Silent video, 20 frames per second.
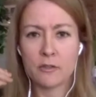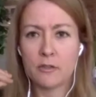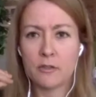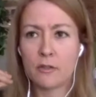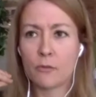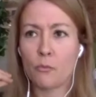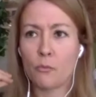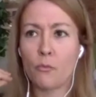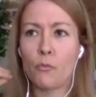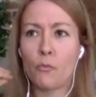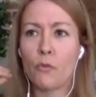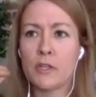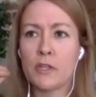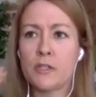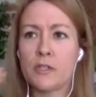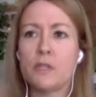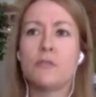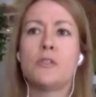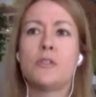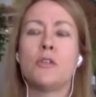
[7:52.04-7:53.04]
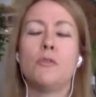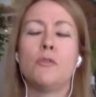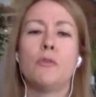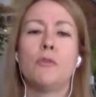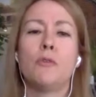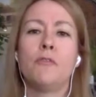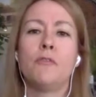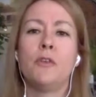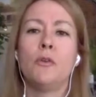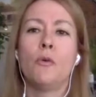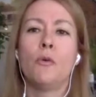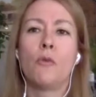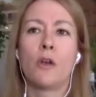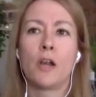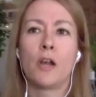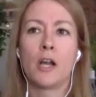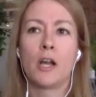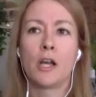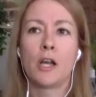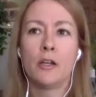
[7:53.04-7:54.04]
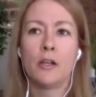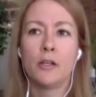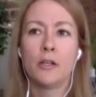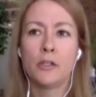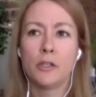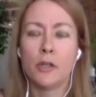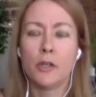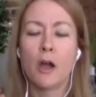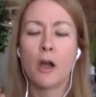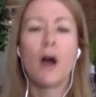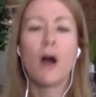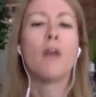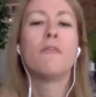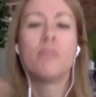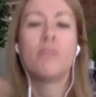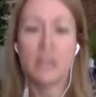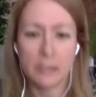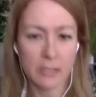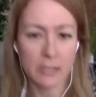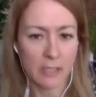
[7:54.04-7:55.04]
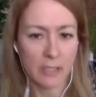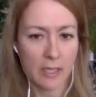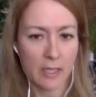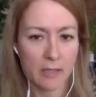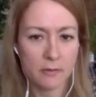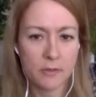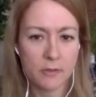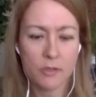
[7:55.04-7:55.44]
what do you do if you are not feeling it?